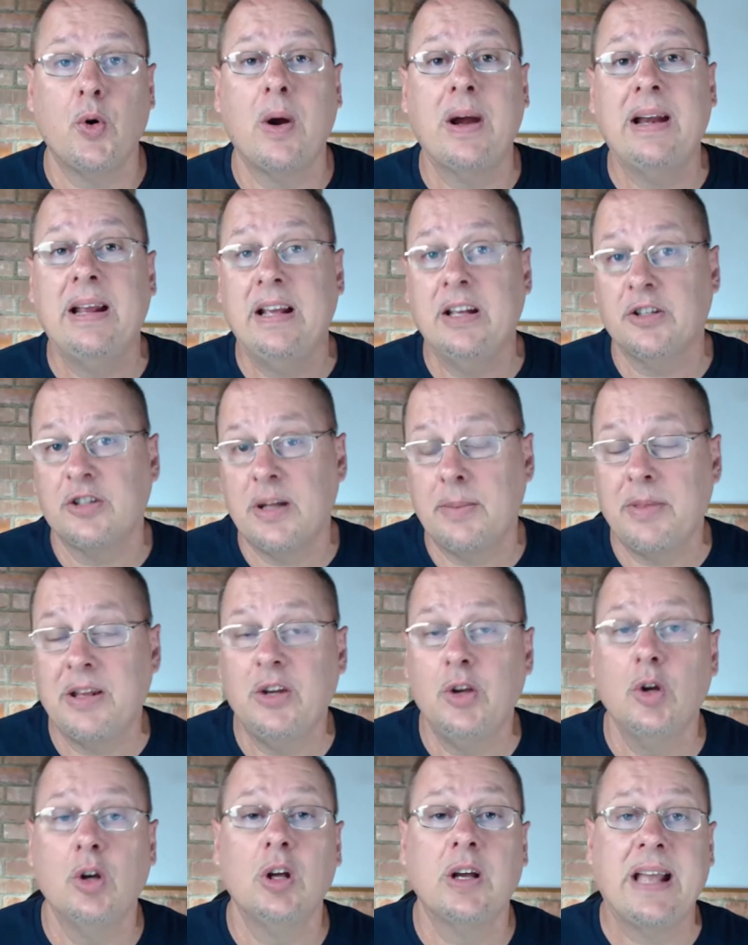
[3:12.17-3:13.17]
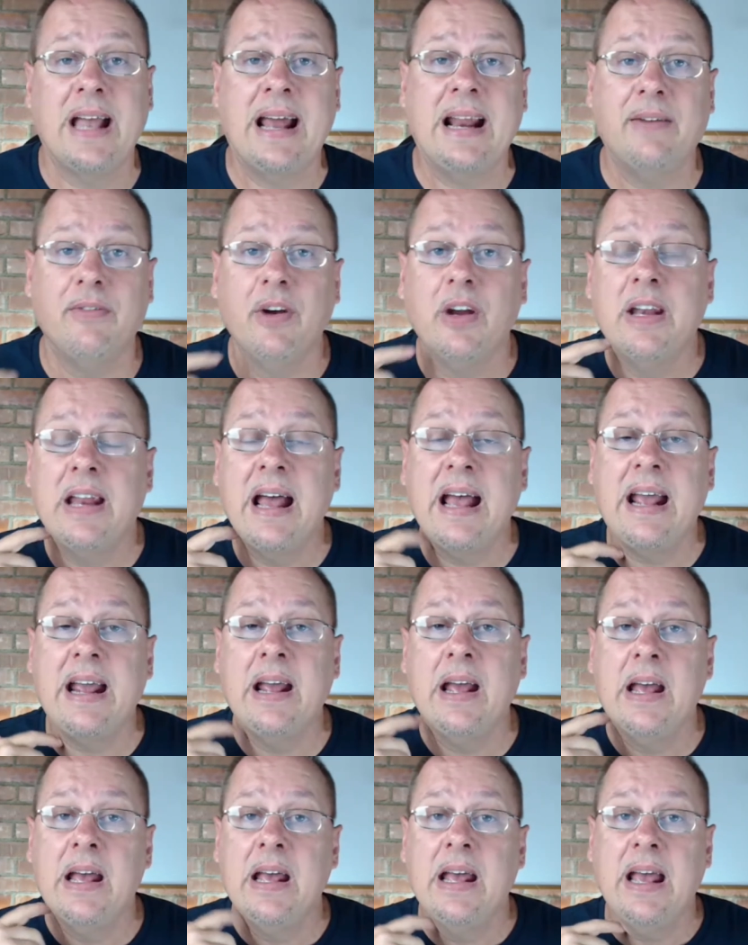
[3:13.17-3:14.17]
of your training. It's something you look at every
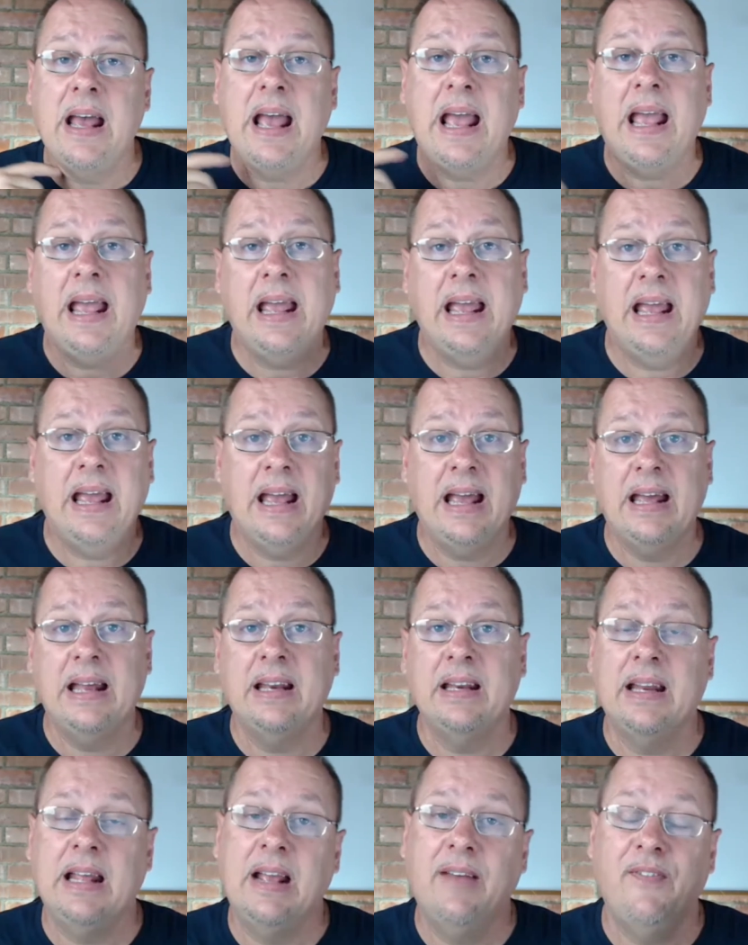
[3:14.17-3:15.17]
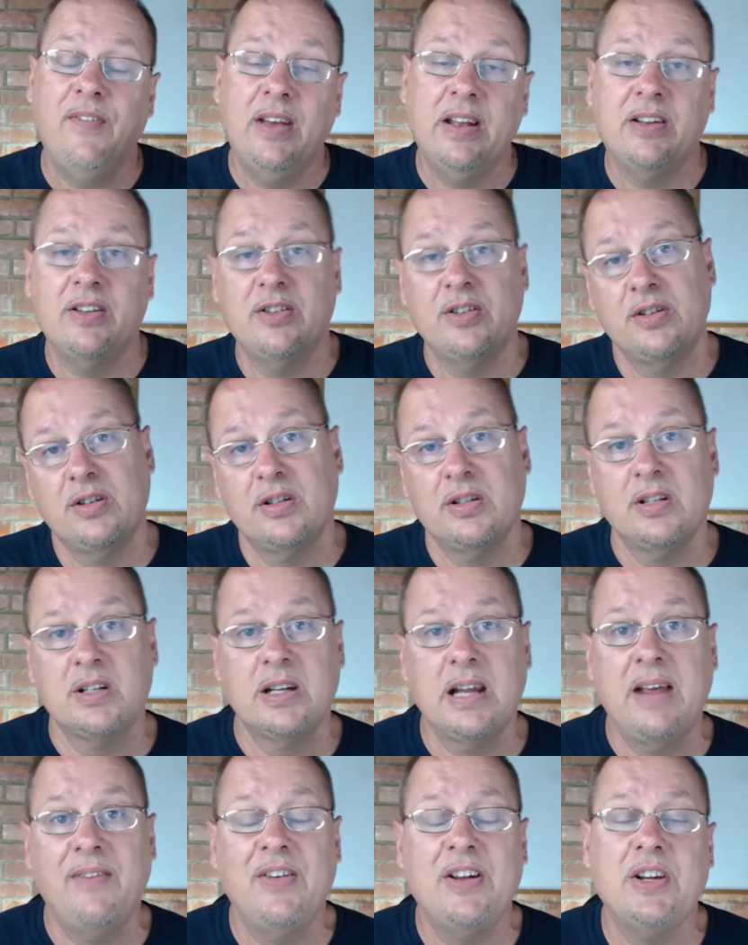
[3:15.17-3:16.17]
day. And if
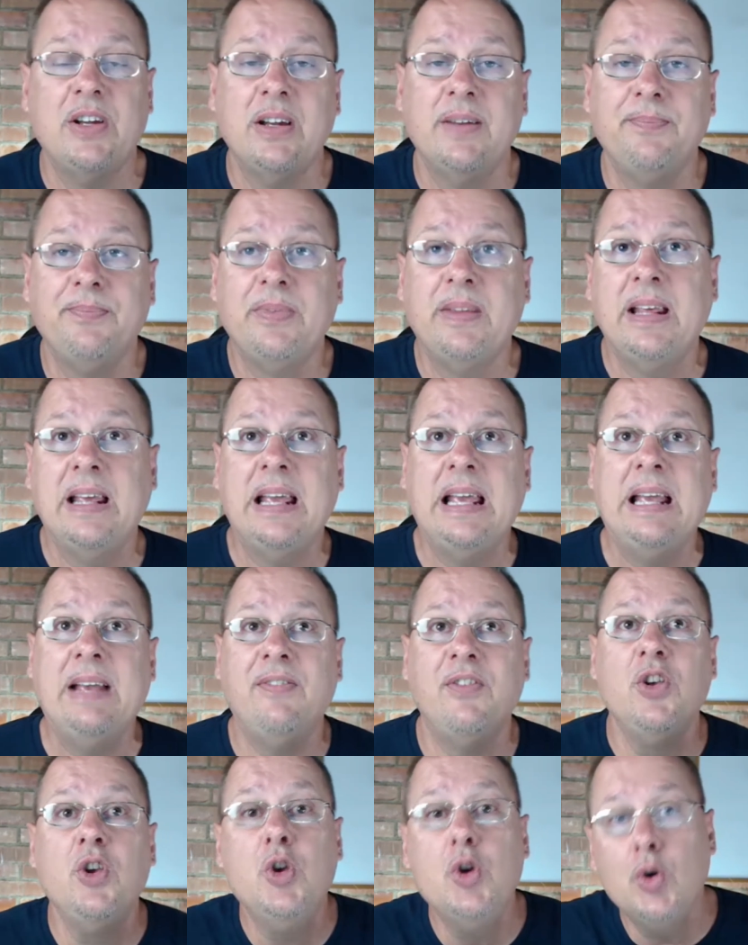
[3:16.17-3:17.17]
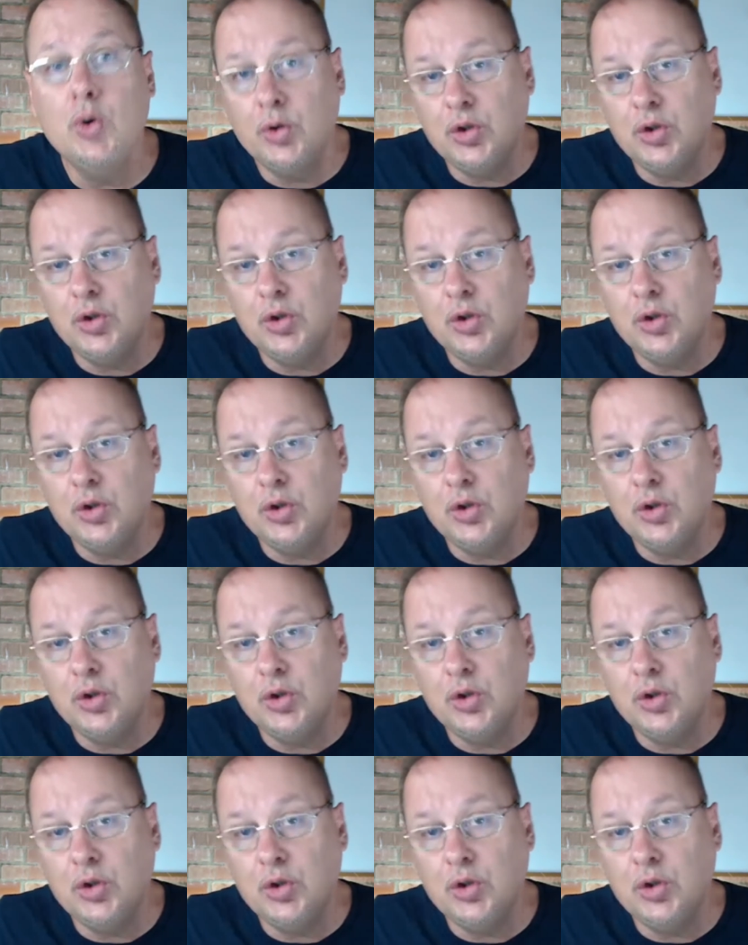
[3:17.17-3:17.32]
it's if it if